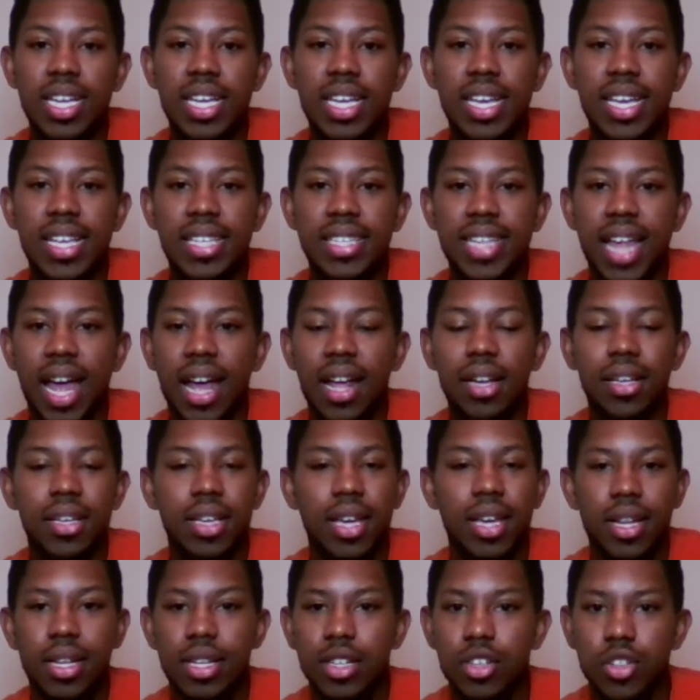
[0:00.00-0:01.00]
is that,
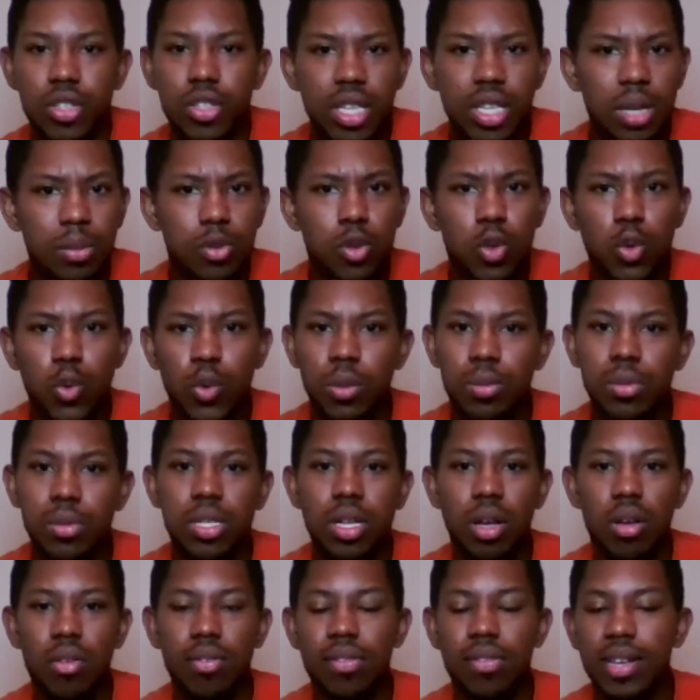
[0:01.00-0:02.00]
again, he just keeps true to
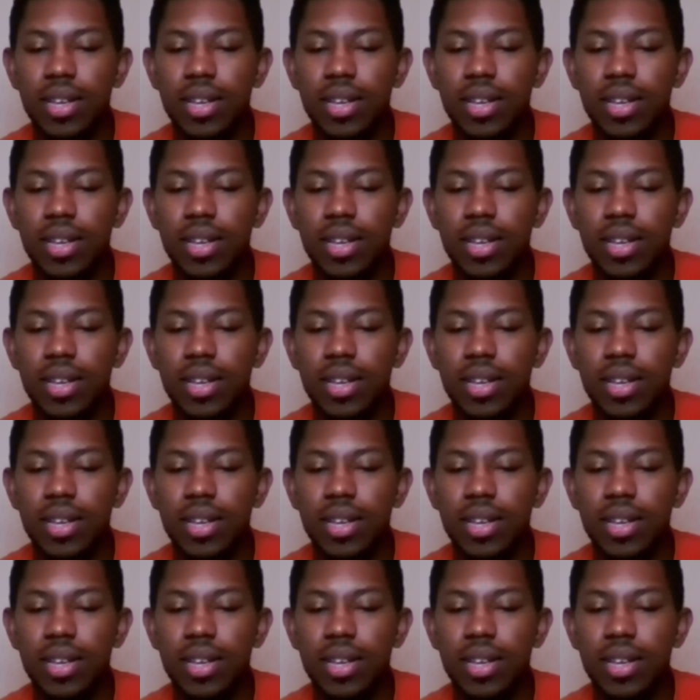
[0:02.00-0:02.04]
himself.